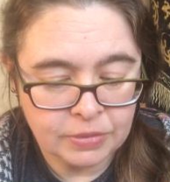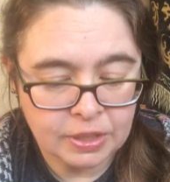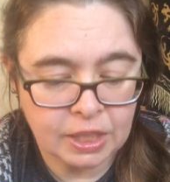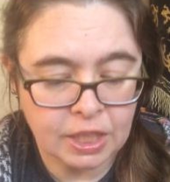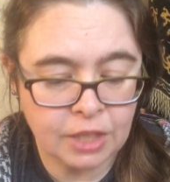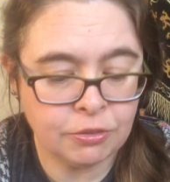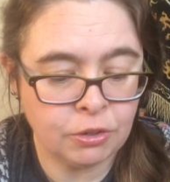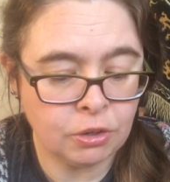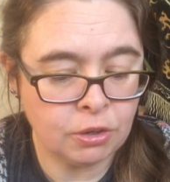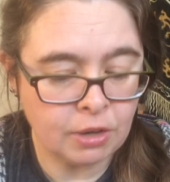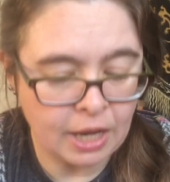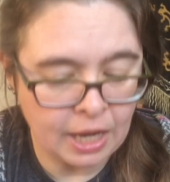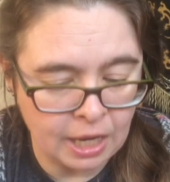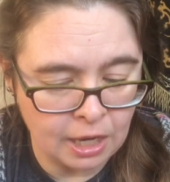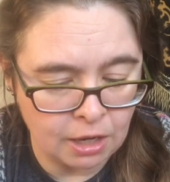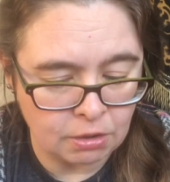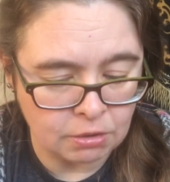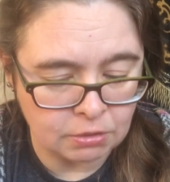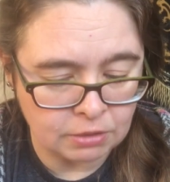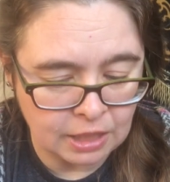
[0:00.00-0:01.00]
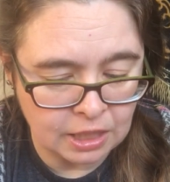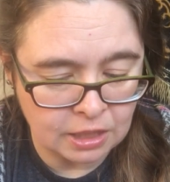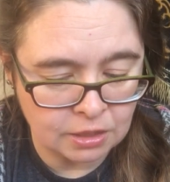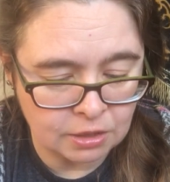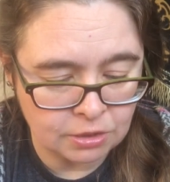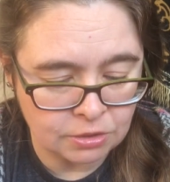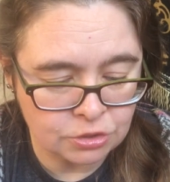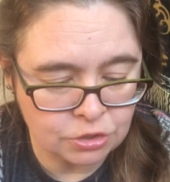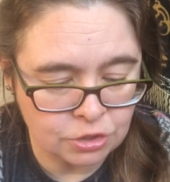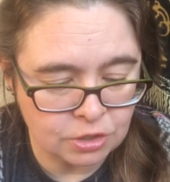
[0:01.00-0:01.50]
Give her air,
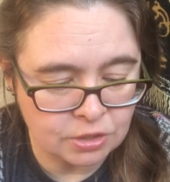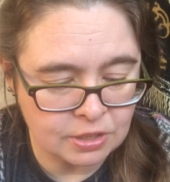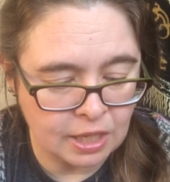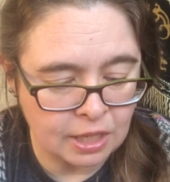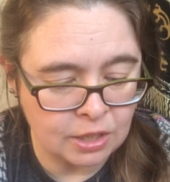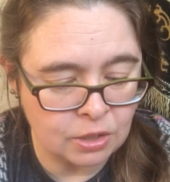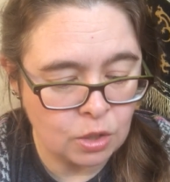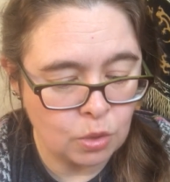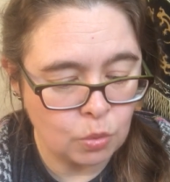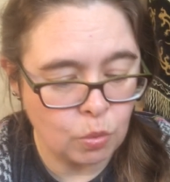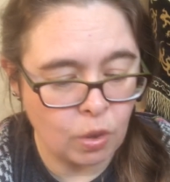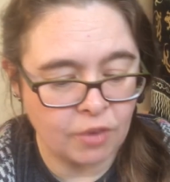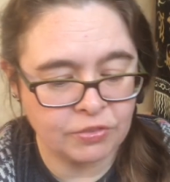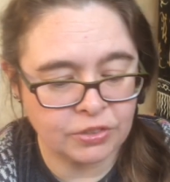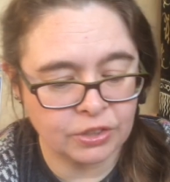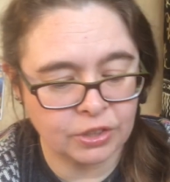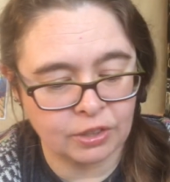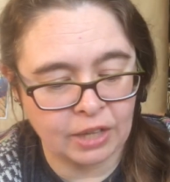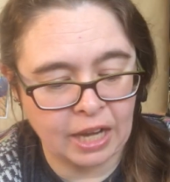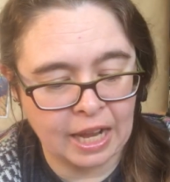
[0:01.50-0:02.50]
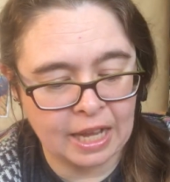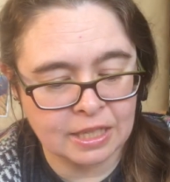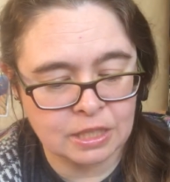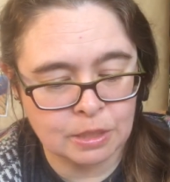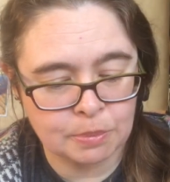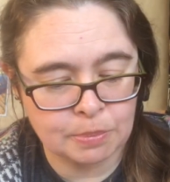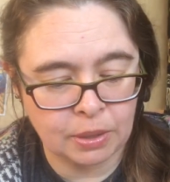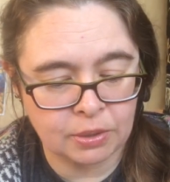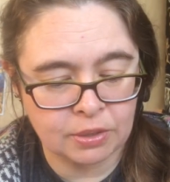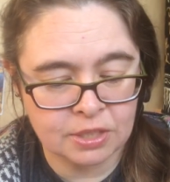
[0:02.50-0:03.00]
ladies, she said, wafting her hands
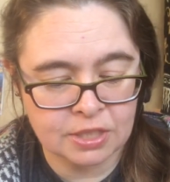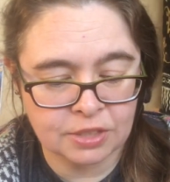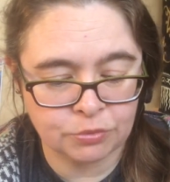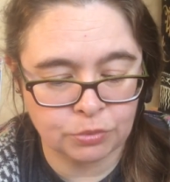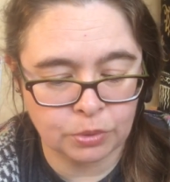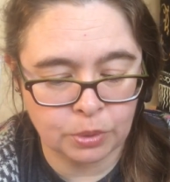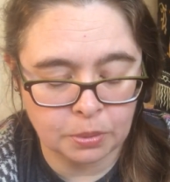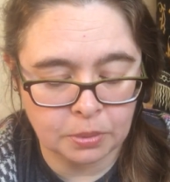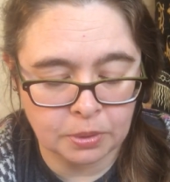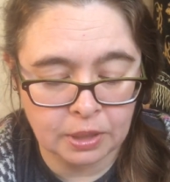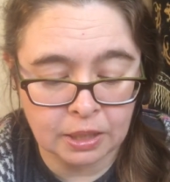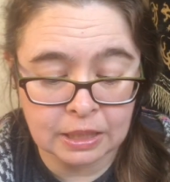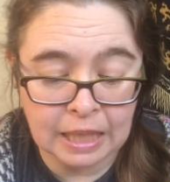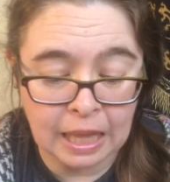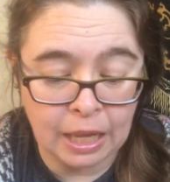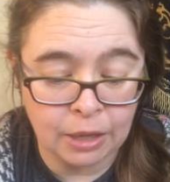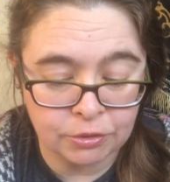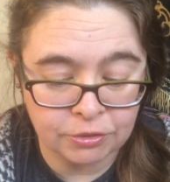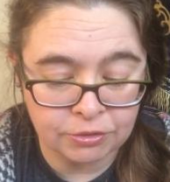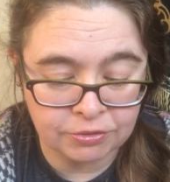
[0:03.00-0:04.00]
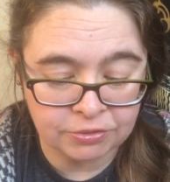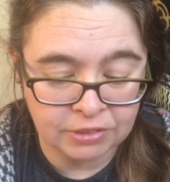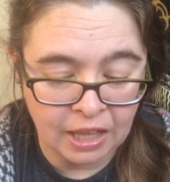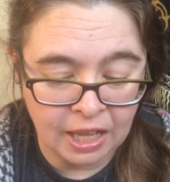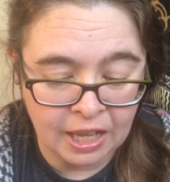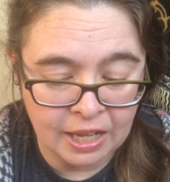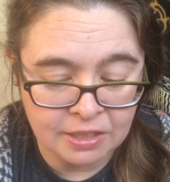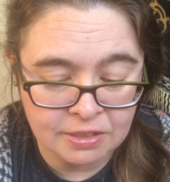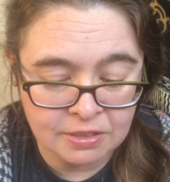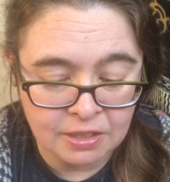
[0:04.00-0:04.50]
about as if we were a cloud of
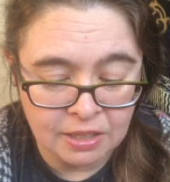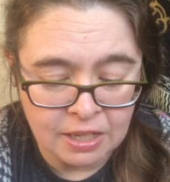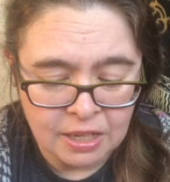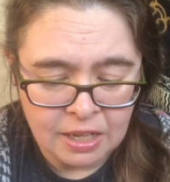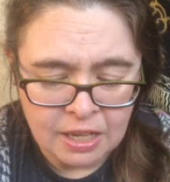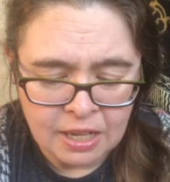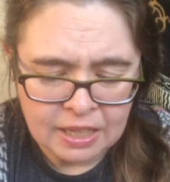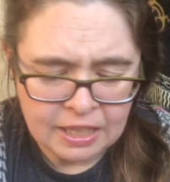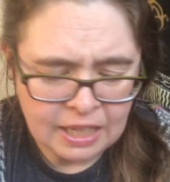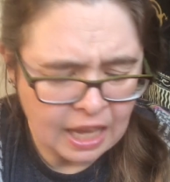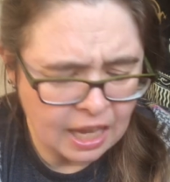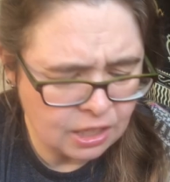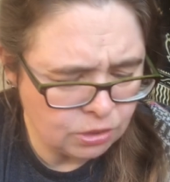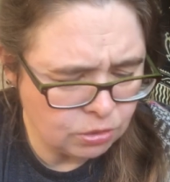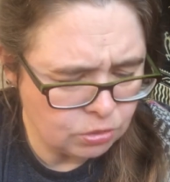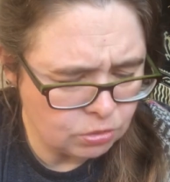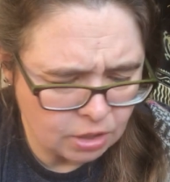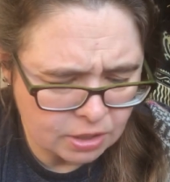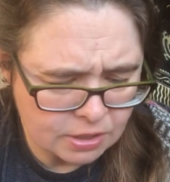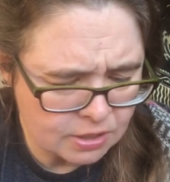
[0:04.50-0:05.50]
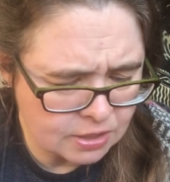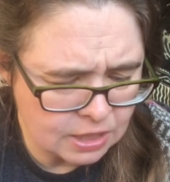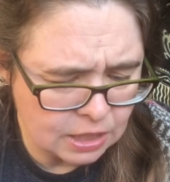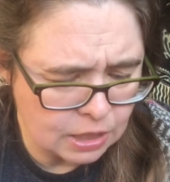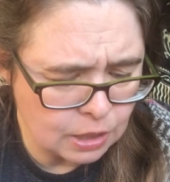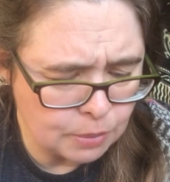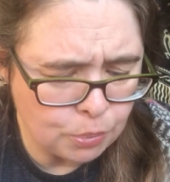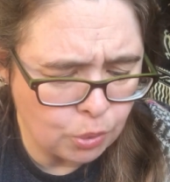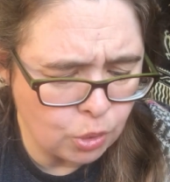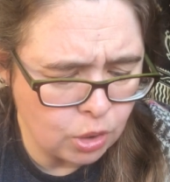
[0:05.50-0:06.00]
flies. Can you not see
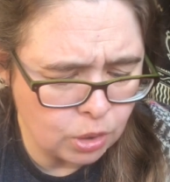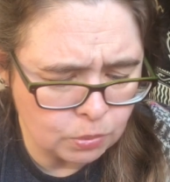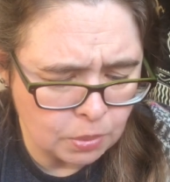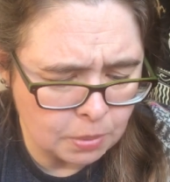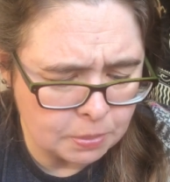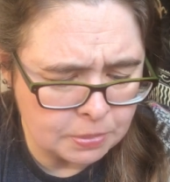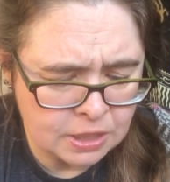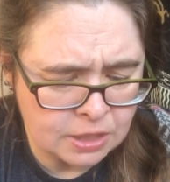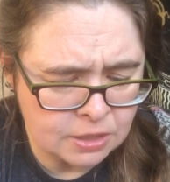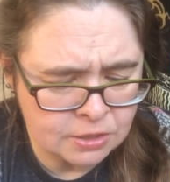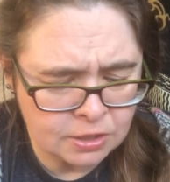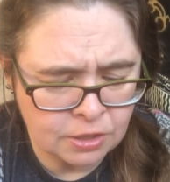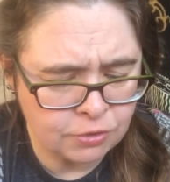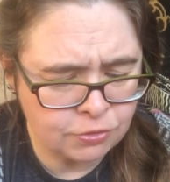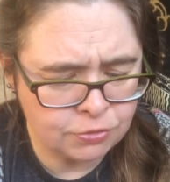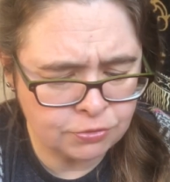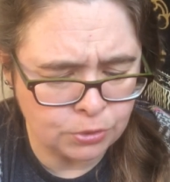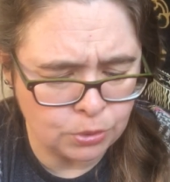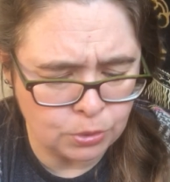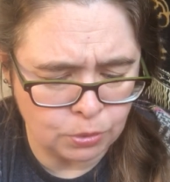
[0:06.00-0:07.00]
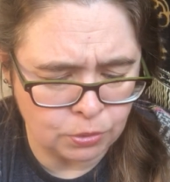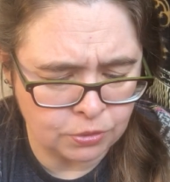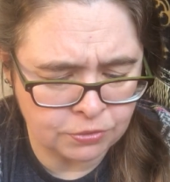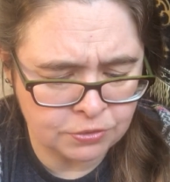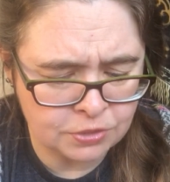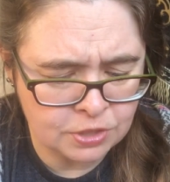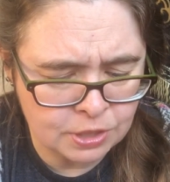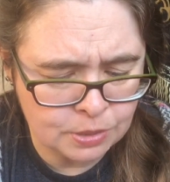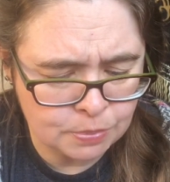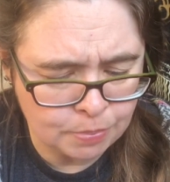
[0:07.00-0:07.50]
the poor woman is in a fugue of
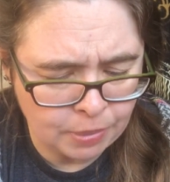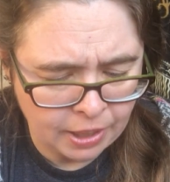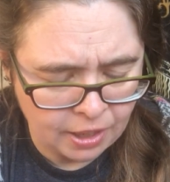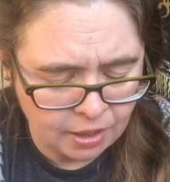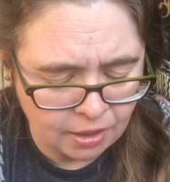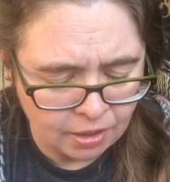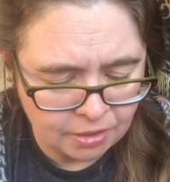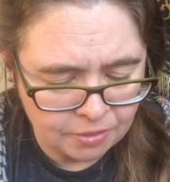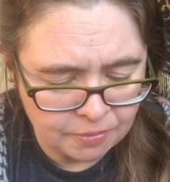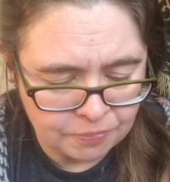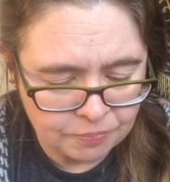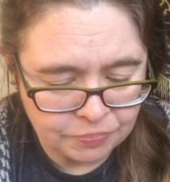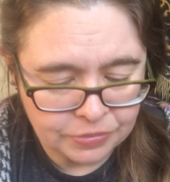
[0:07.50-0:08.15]
despair?